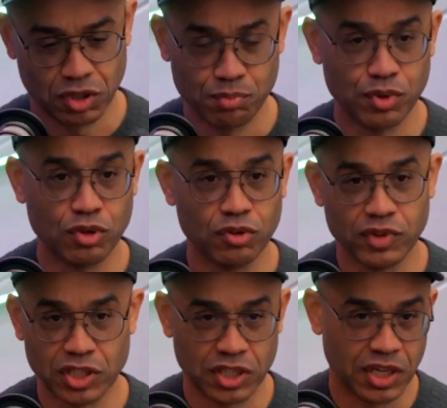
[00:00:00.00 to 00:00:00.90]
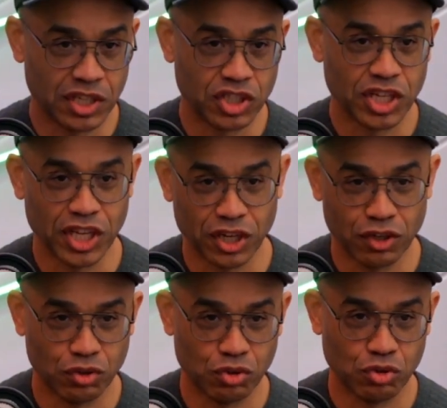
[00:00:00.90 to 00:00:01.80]
computer vision engineer
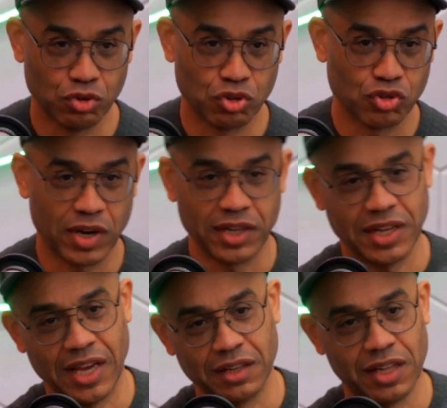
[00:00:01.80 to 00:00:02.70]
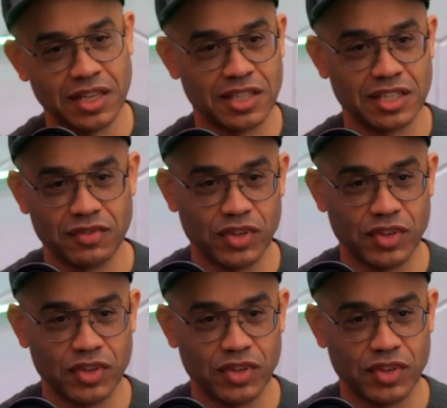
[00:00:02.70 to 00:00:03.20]
who's trying to analyze lots of